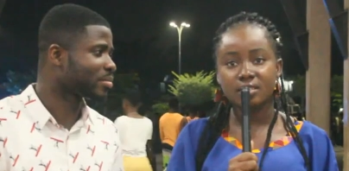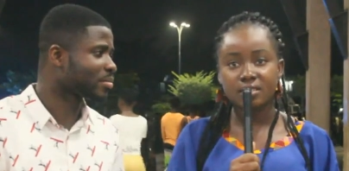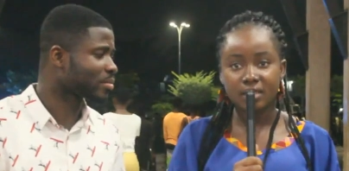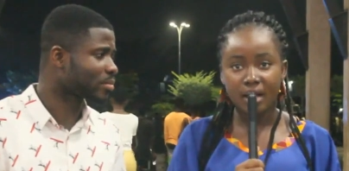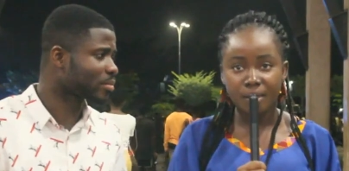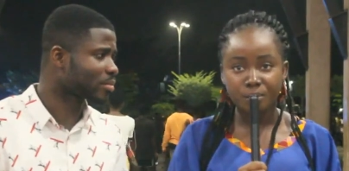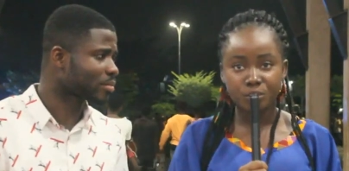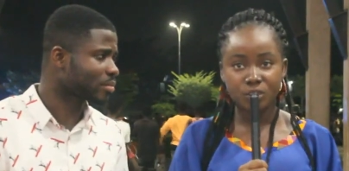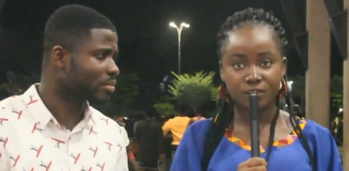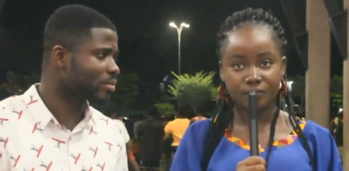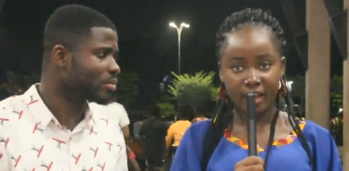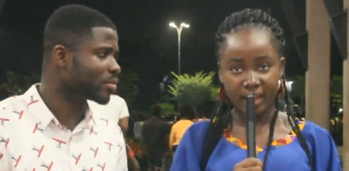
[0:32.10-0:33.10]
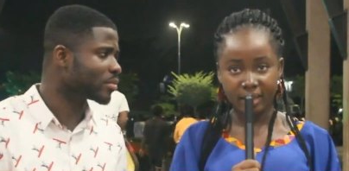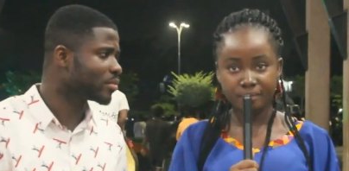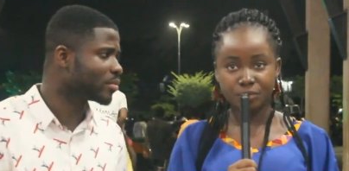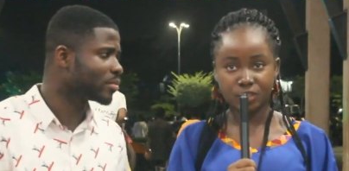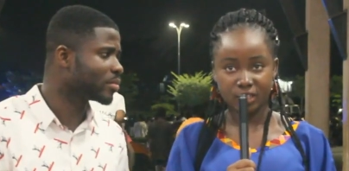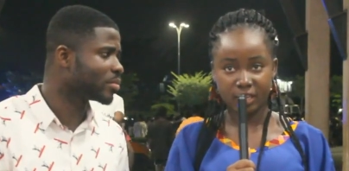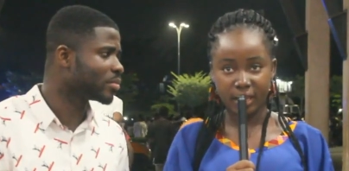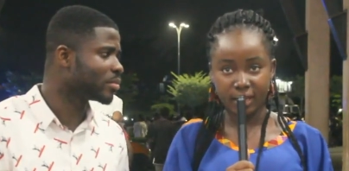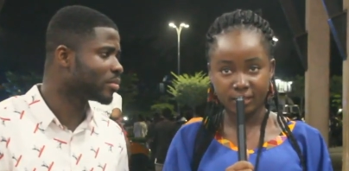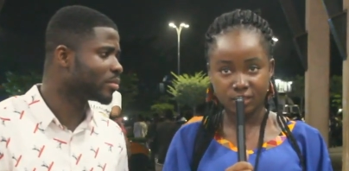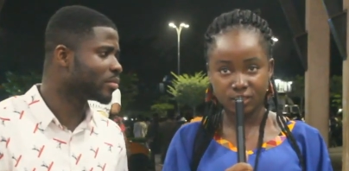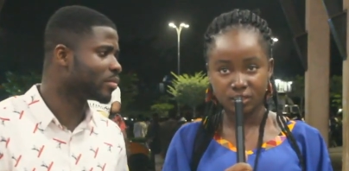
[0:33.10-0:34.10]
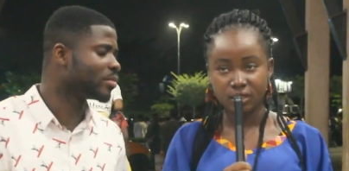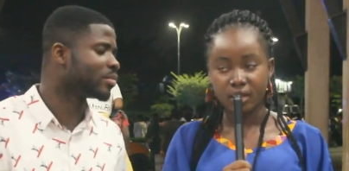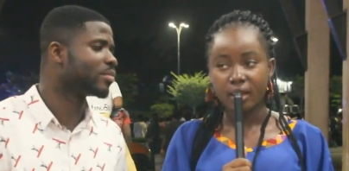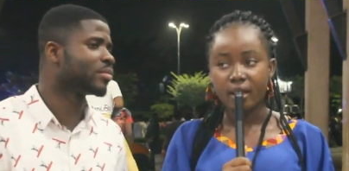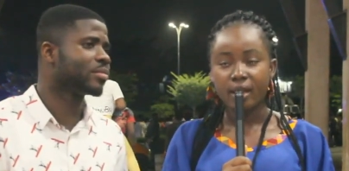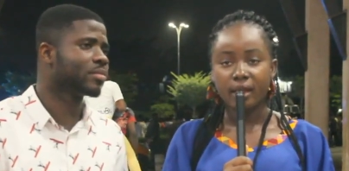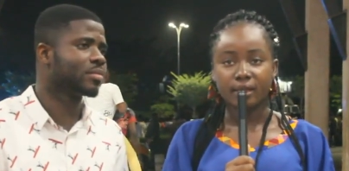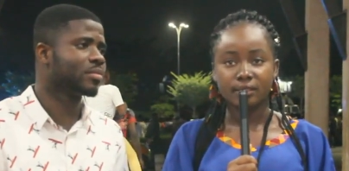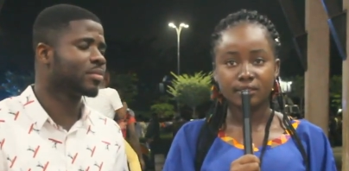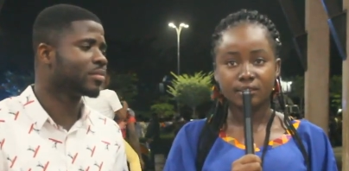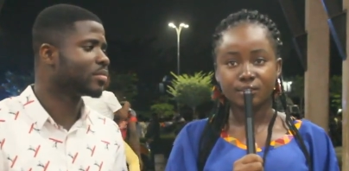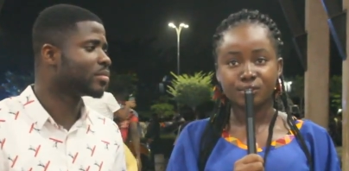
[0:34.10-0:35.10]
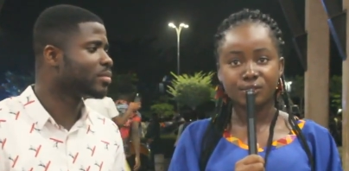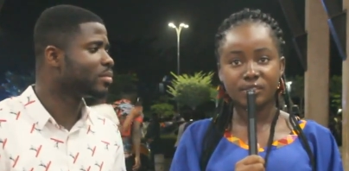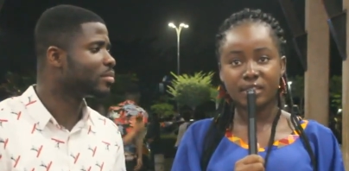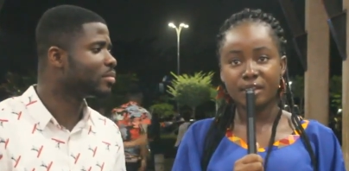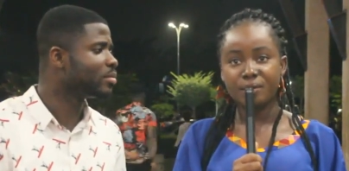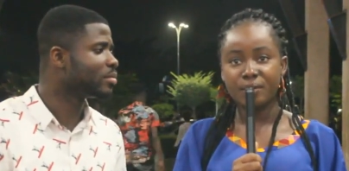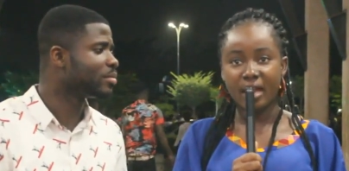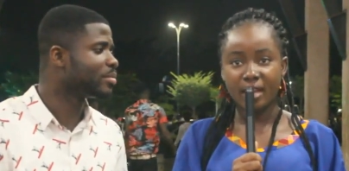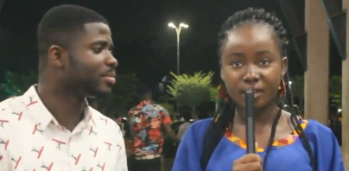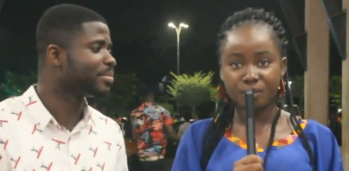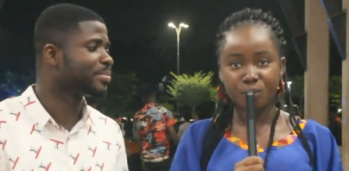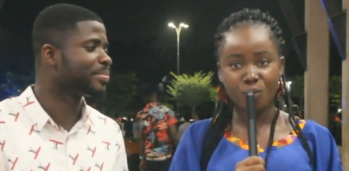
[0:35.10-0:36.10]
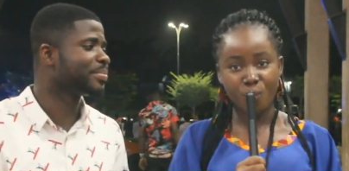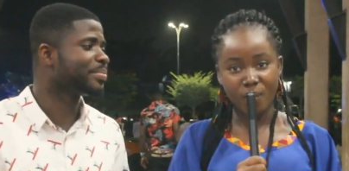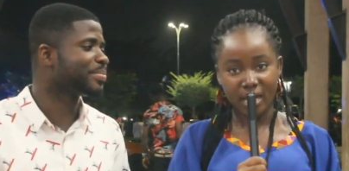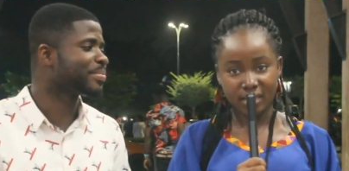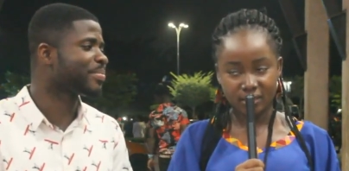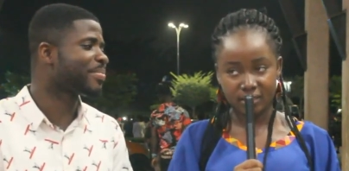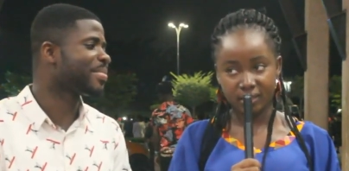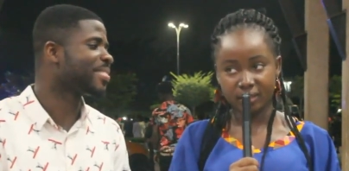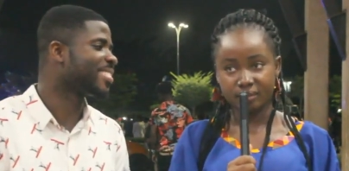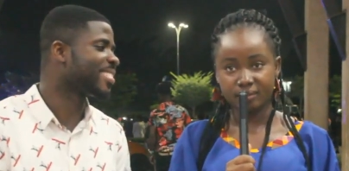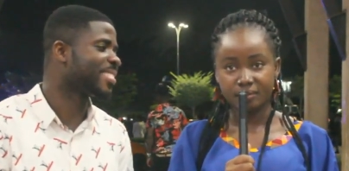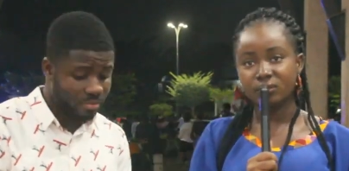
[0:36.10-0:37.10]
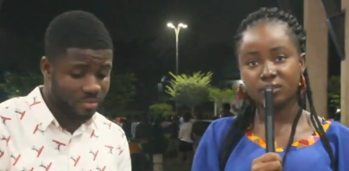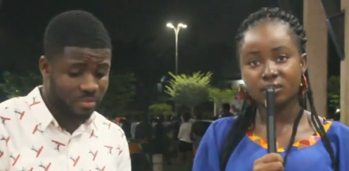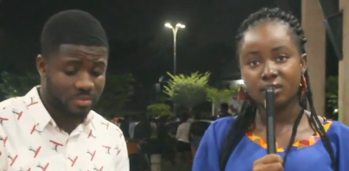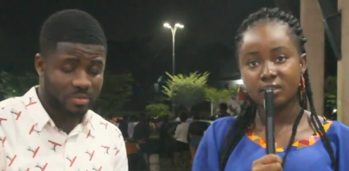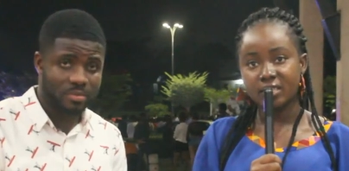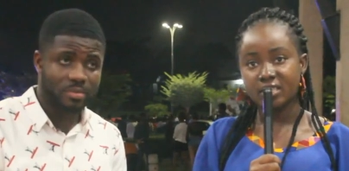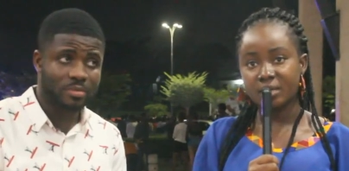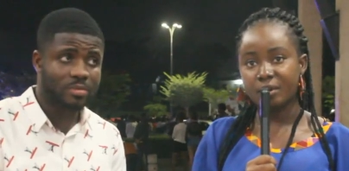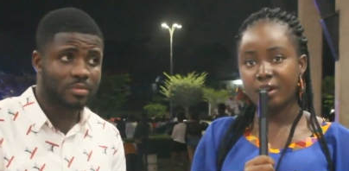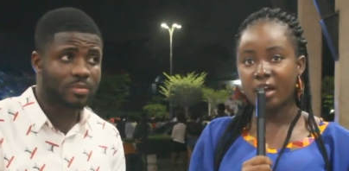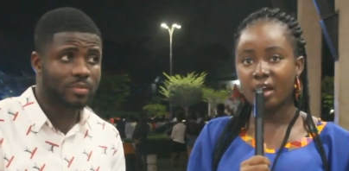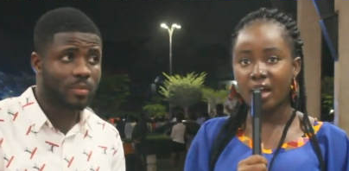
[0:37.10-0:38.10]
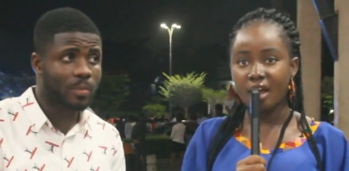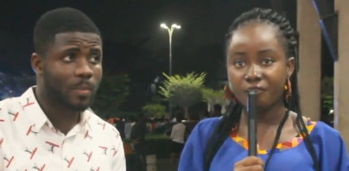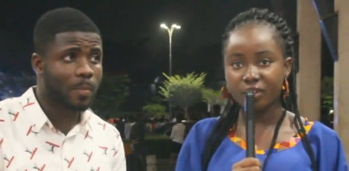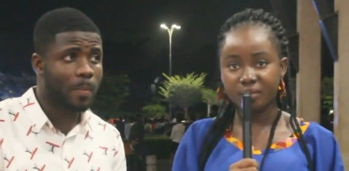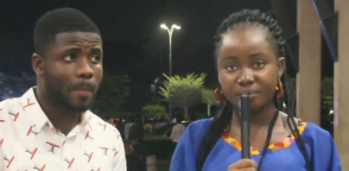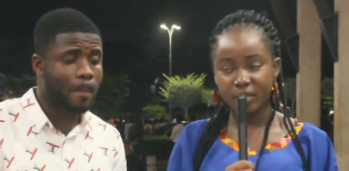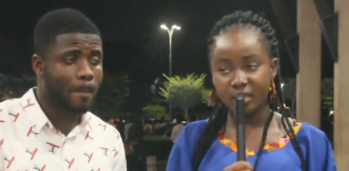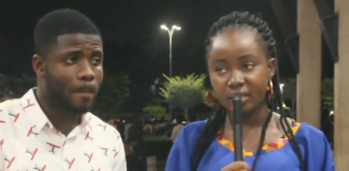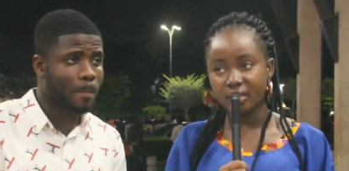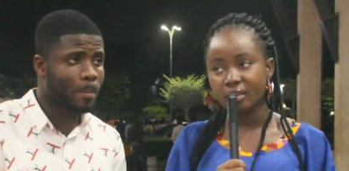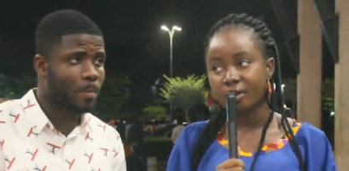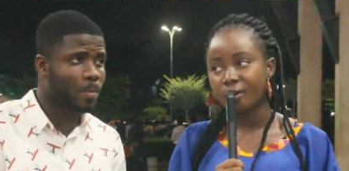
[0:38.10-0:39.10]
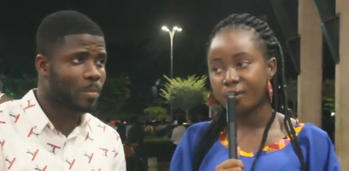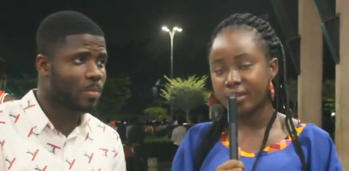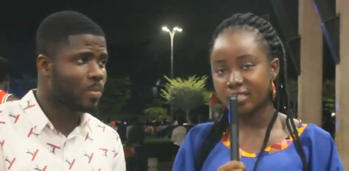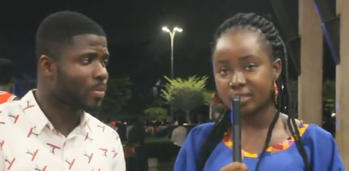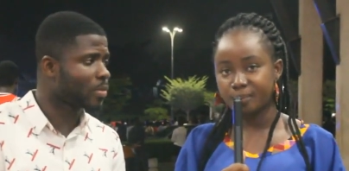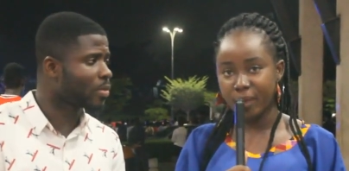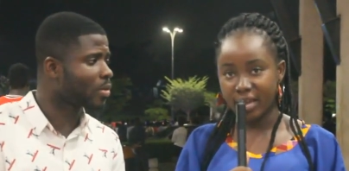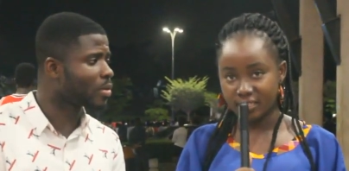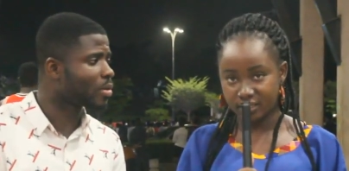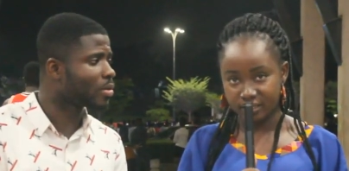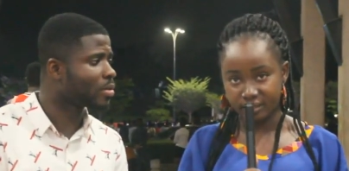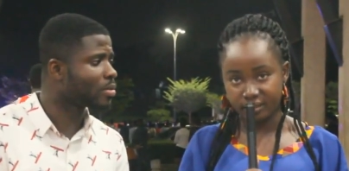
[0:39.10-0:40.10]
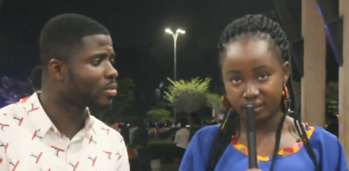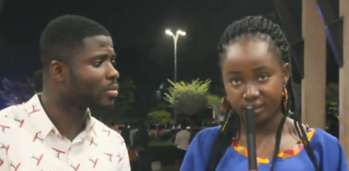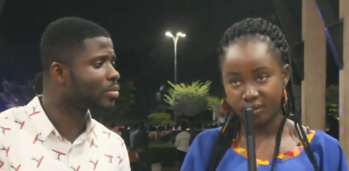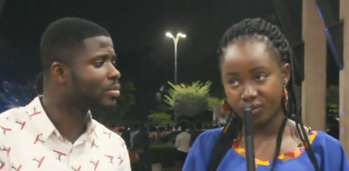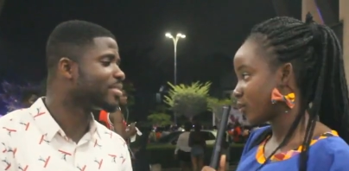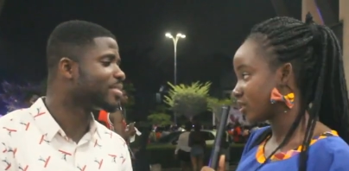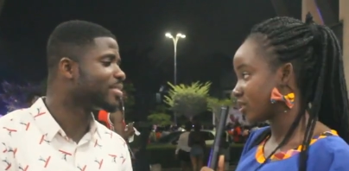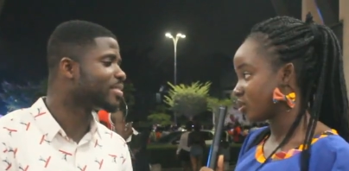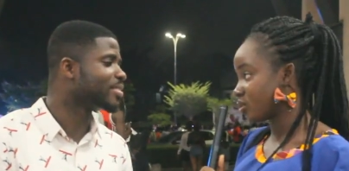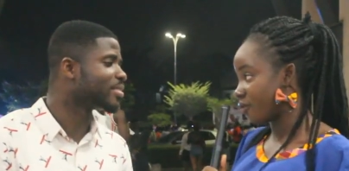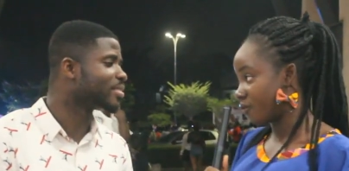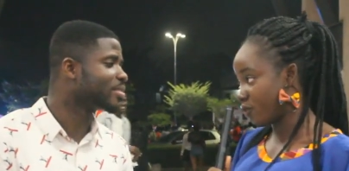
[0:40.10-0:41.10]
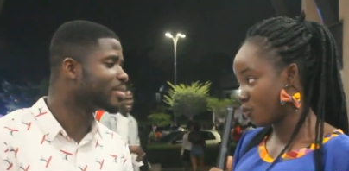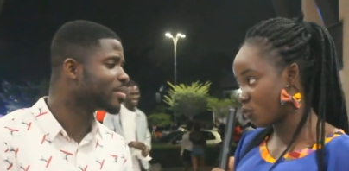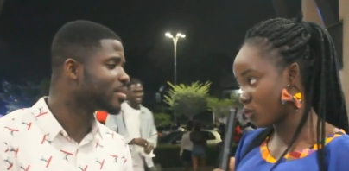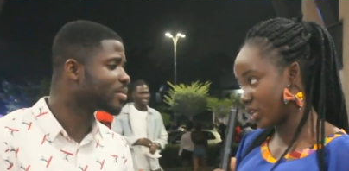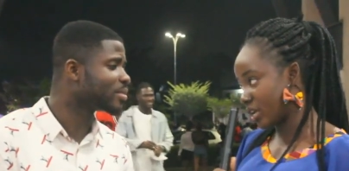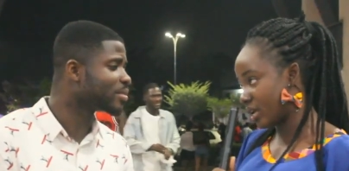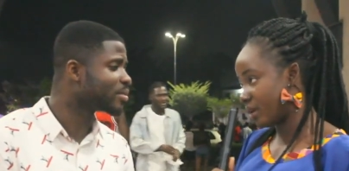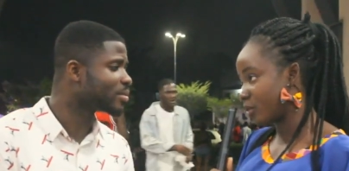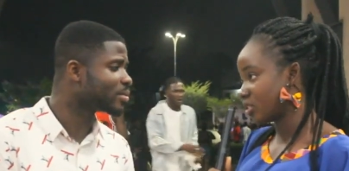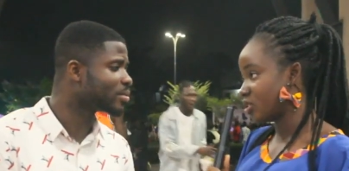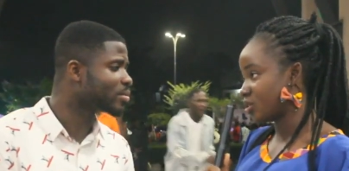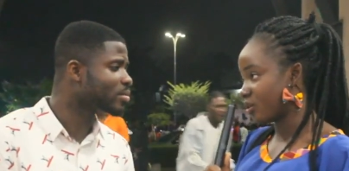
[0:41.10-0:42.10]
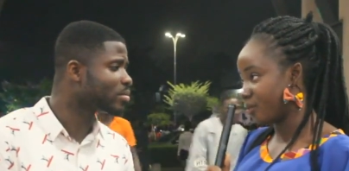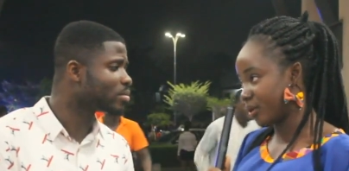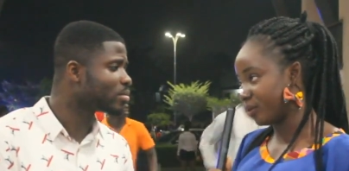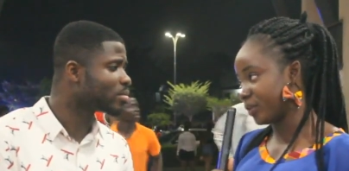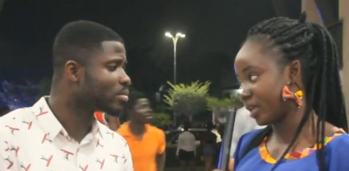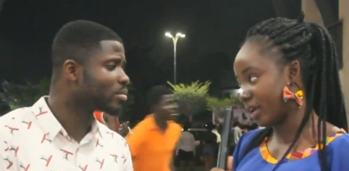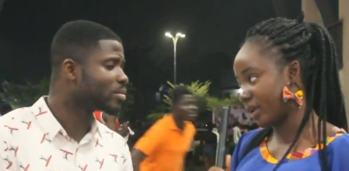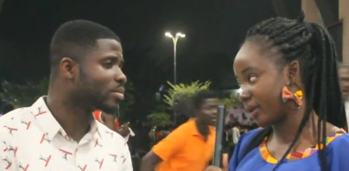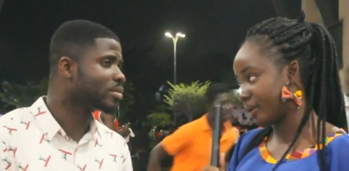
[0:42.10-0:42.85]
Speaker 1: is Campus Vibe G H and today we are in Kumasi. This time I have with me Kryspaddy. What is your full name? What is your real name?